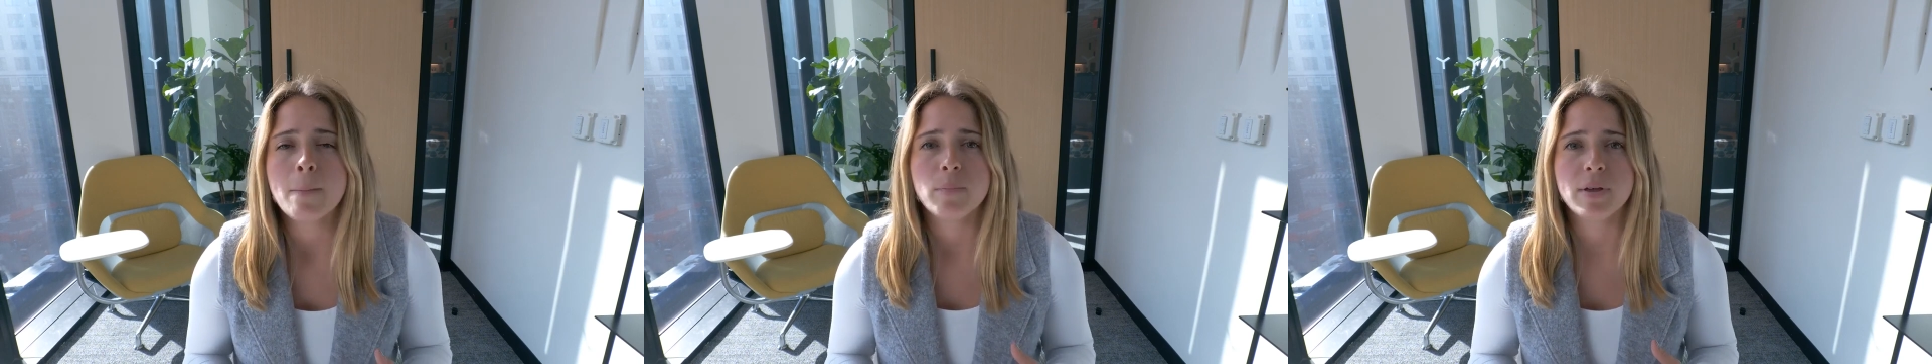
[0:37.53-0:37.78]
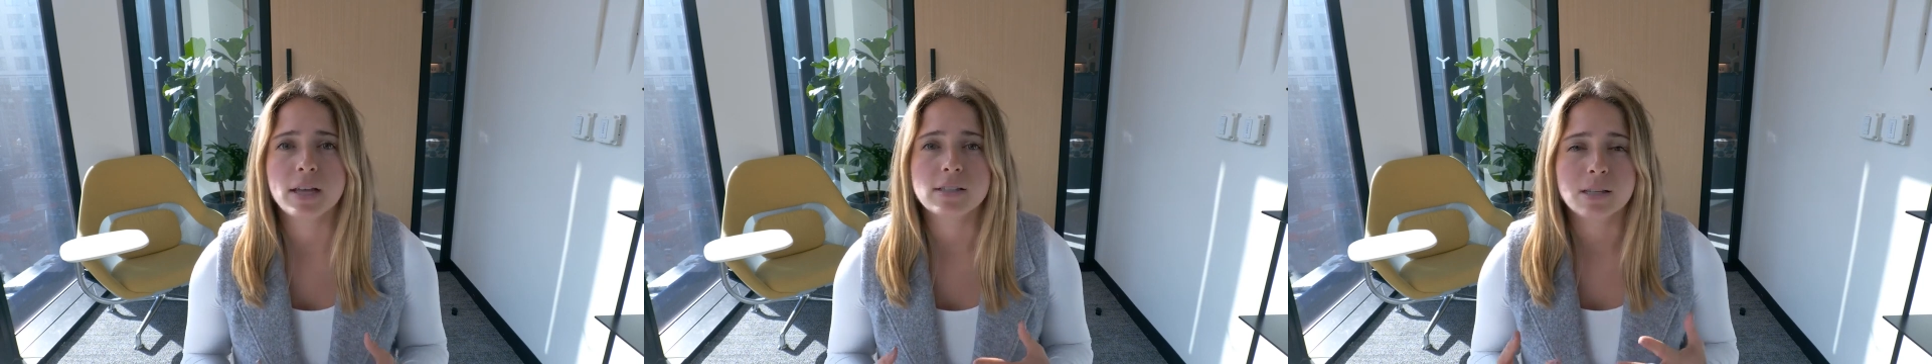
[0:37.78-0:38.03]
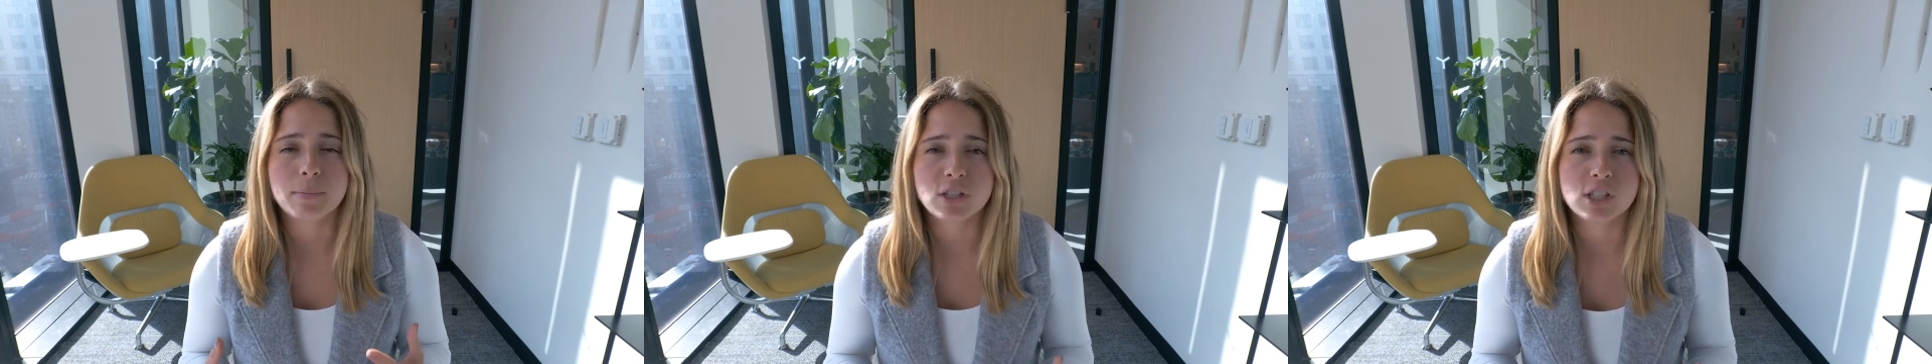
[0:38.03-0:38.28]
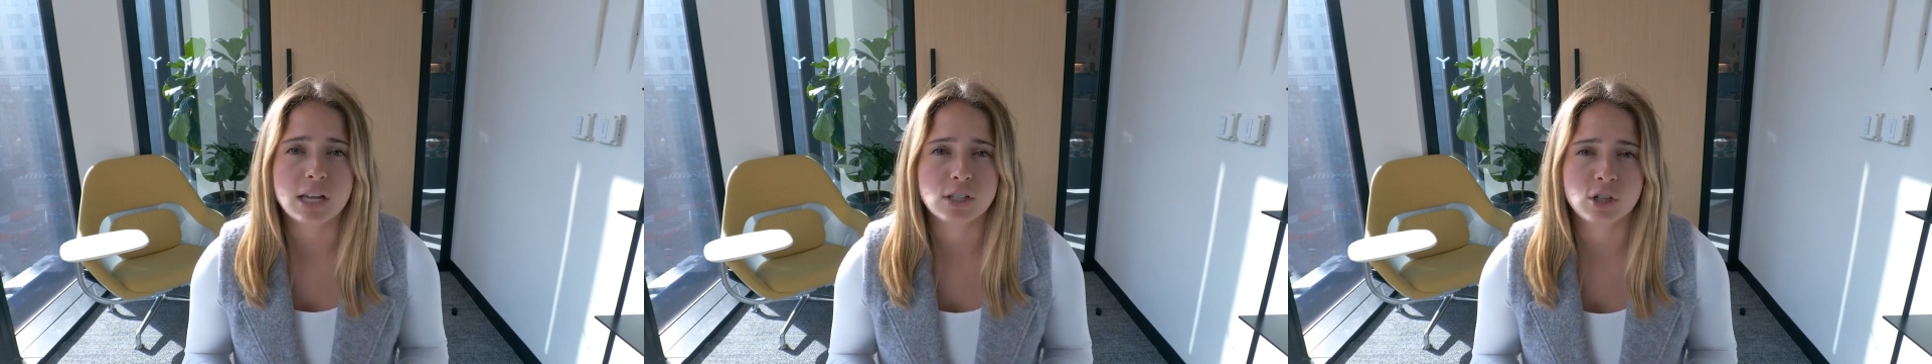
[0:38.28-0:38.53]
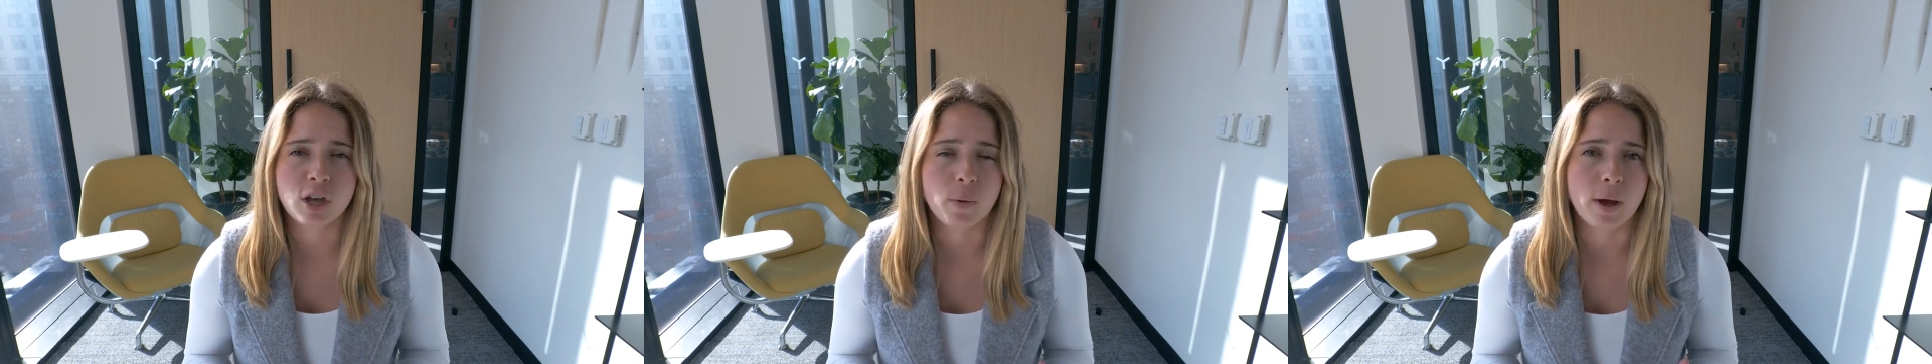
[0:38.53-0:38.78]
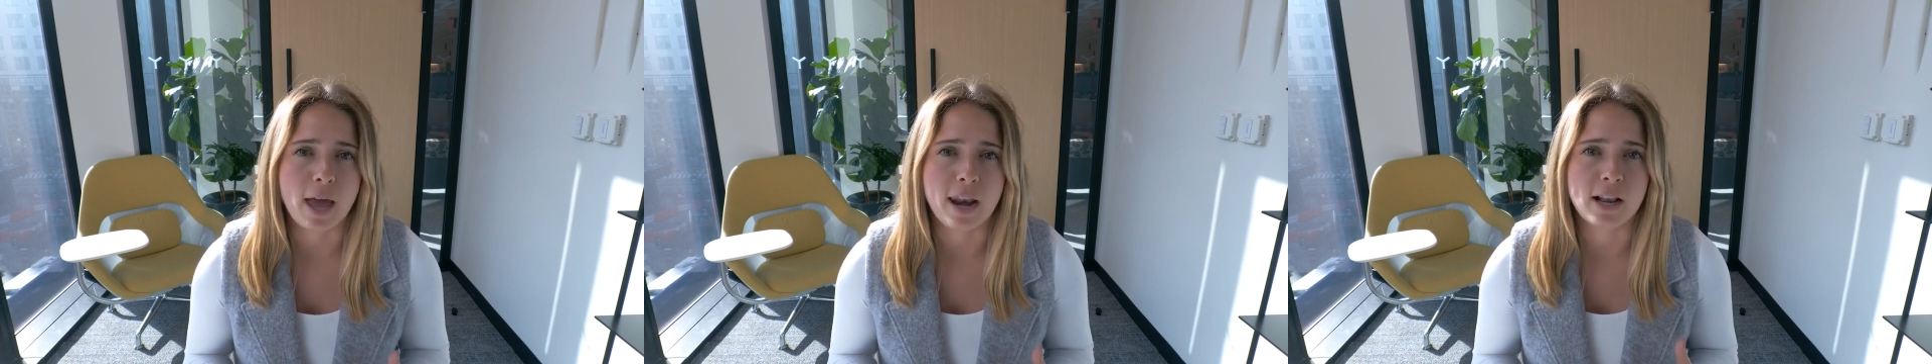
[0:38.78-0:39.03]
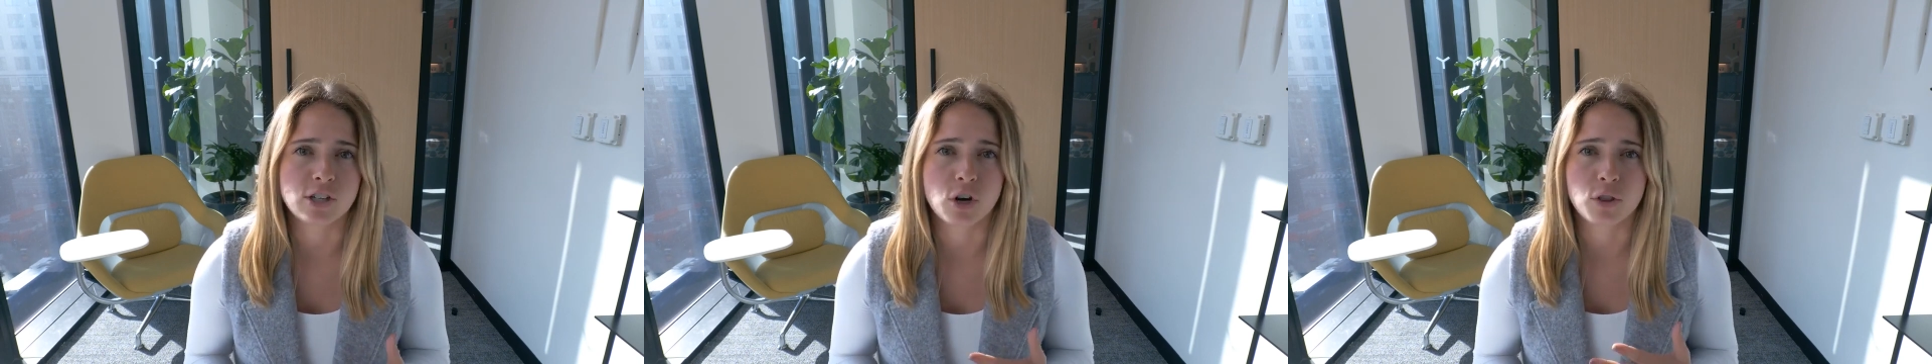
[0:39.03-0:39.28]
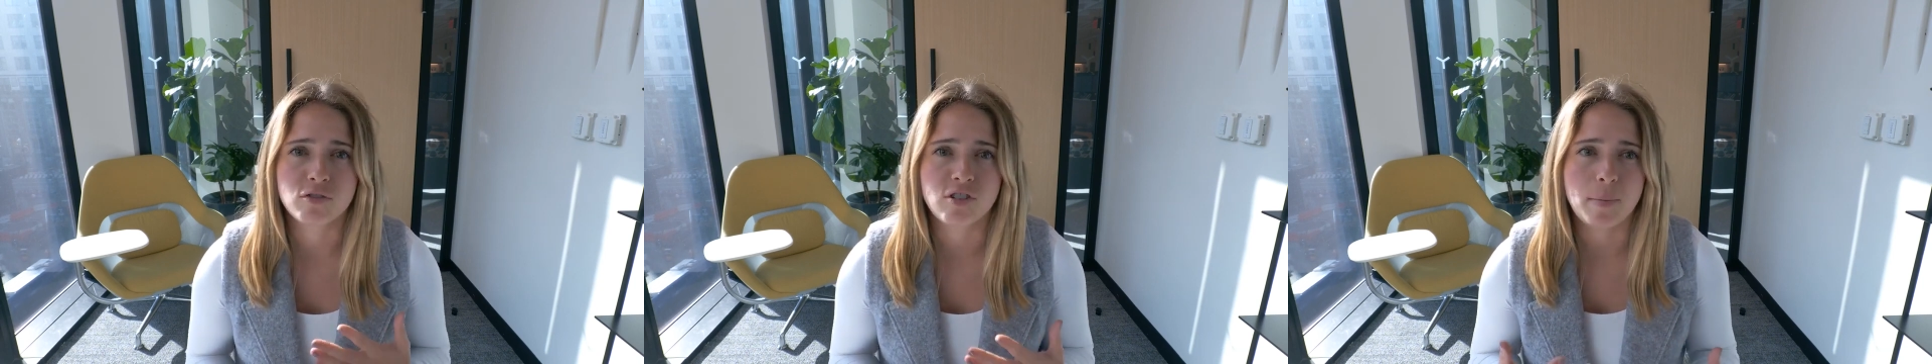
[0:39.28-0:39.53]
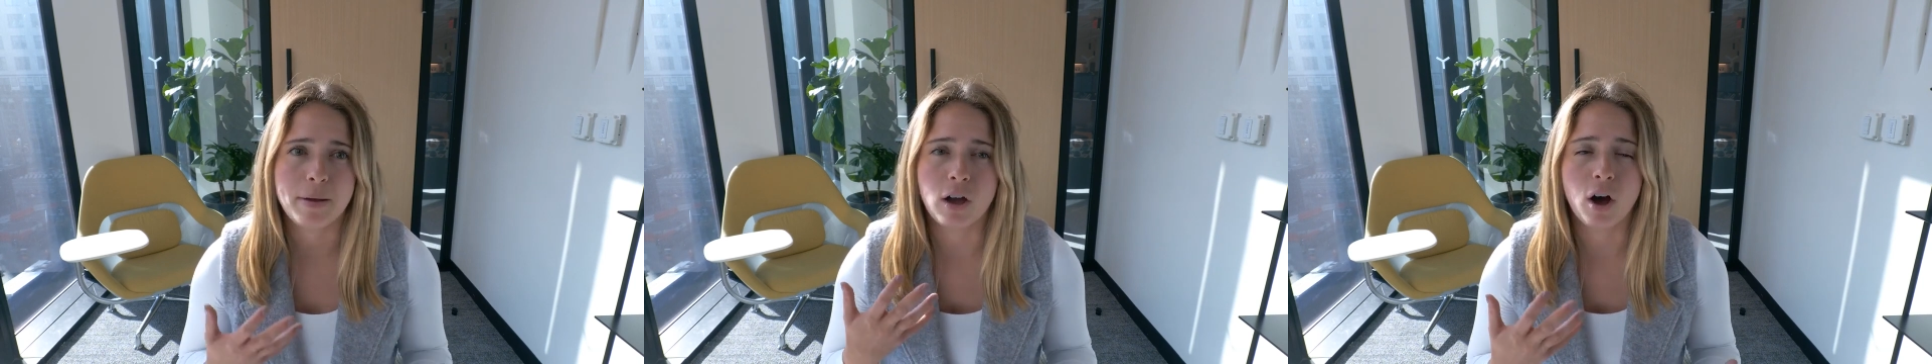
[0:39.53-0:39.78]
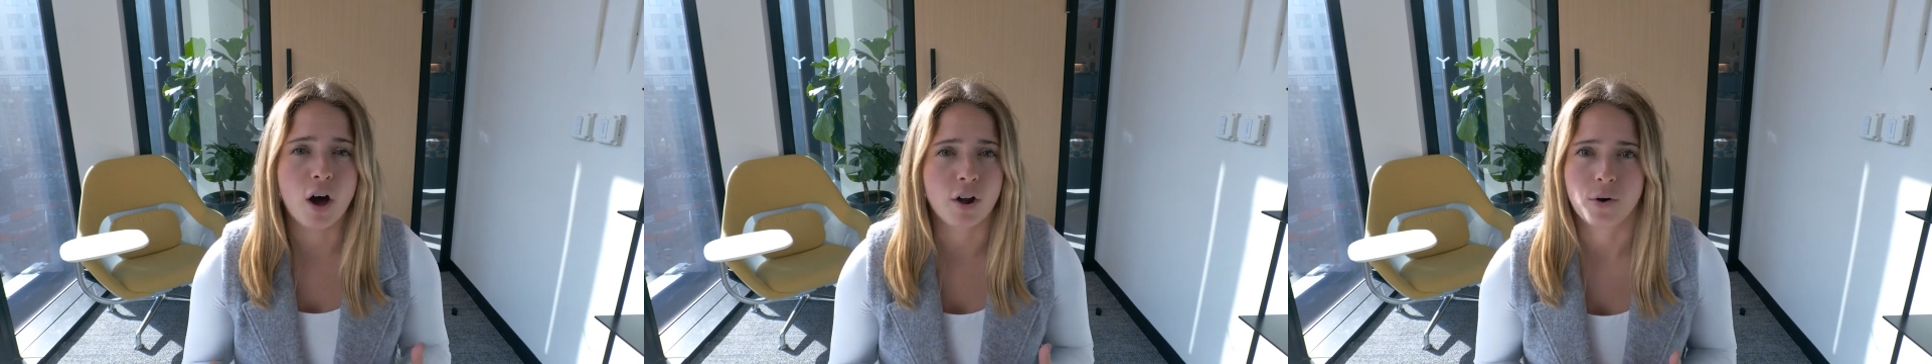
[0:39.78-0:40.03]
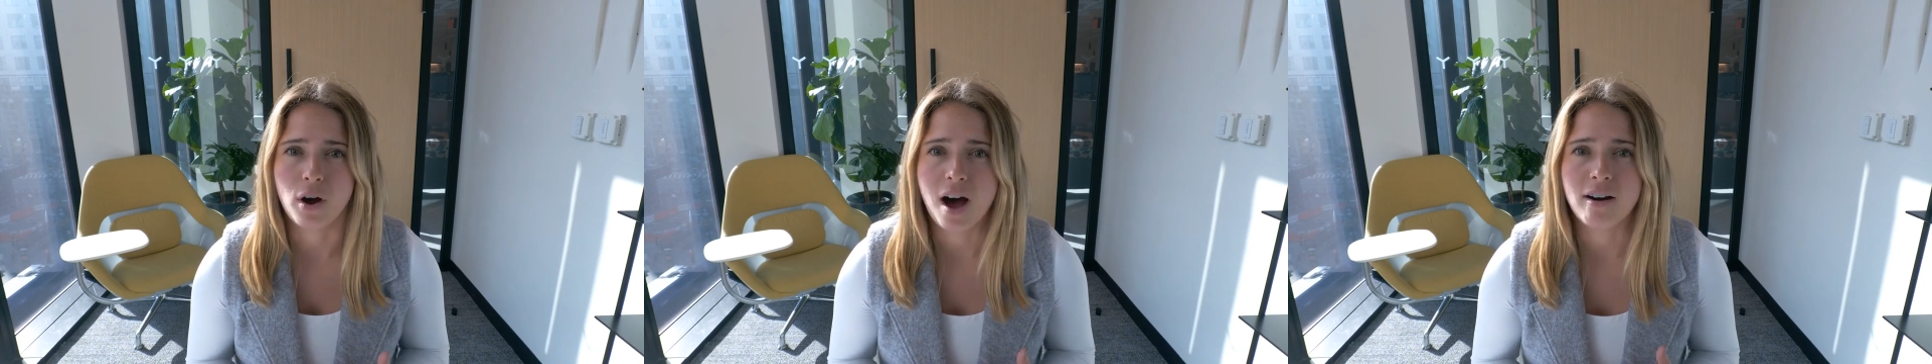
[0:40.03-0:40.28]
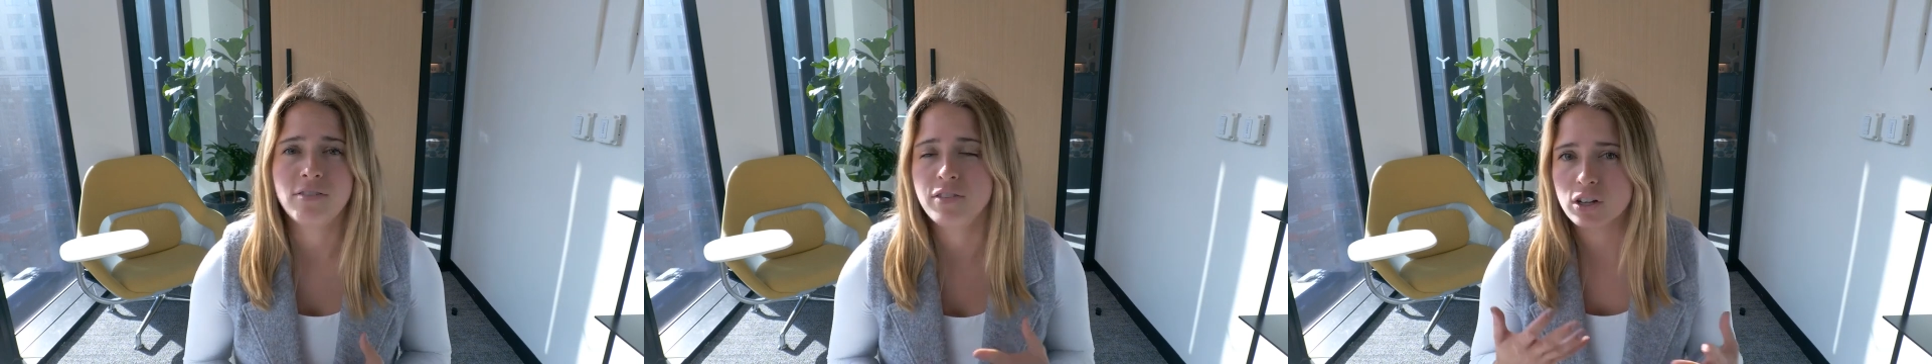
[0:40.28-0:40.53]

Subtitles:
because someone just has to go in and turn the framing on or off.